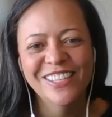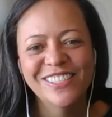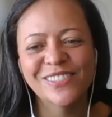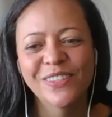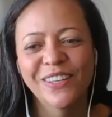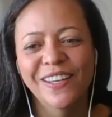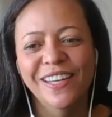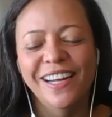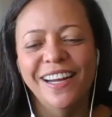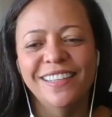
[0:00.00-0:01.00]
So
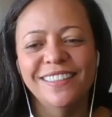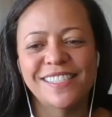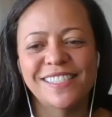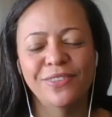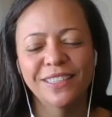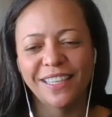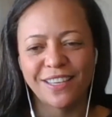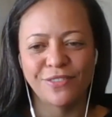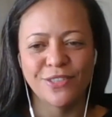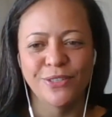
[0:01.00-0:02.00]
Steph, I can
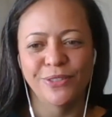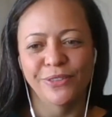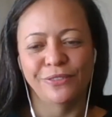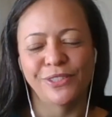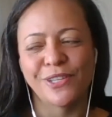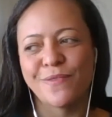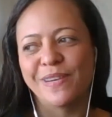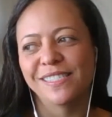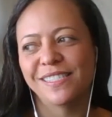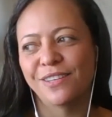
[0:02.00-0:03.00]
give you, if you don't
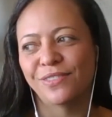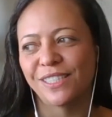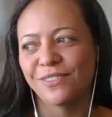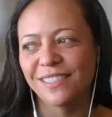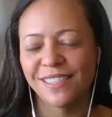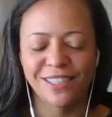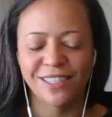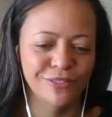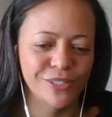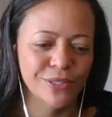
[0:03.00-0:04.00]
mind, Stephán, a rundown
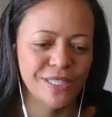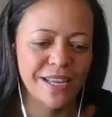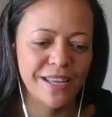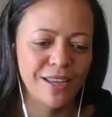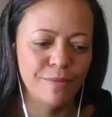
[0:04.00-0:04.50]
of your day.